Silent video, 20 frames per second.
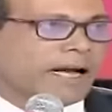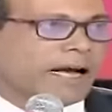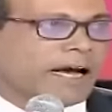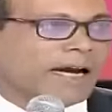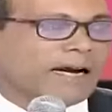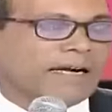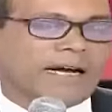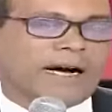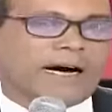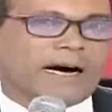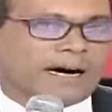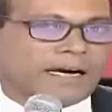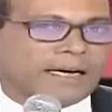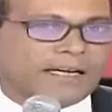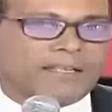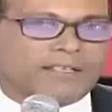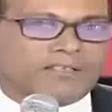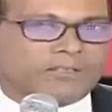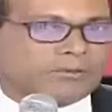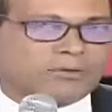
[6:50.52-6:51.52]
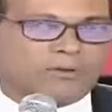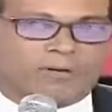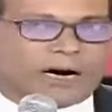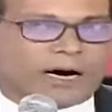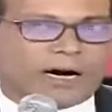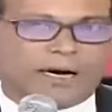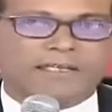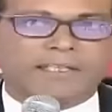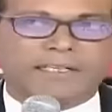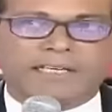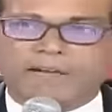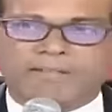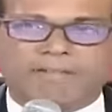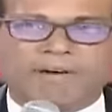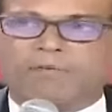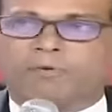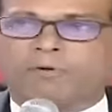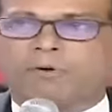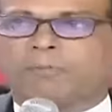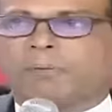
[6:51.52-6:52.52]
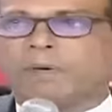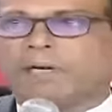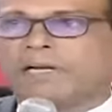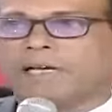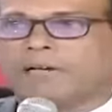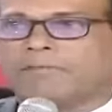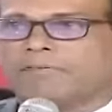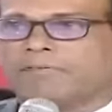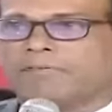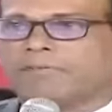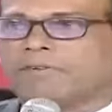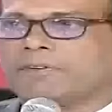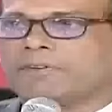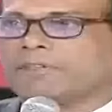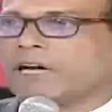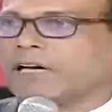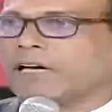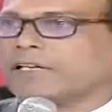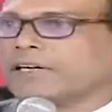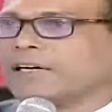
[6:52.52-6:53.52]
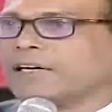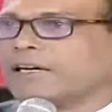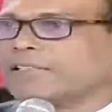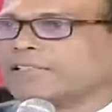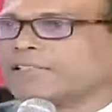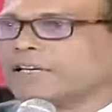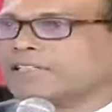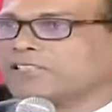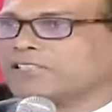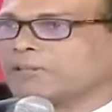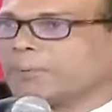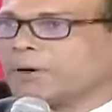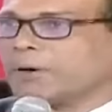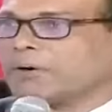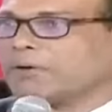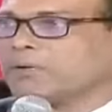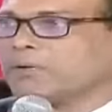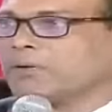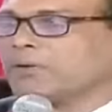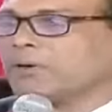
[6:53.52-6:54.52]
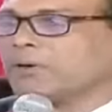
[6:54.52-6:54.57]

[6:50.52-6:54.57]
And I never would believe that a sensible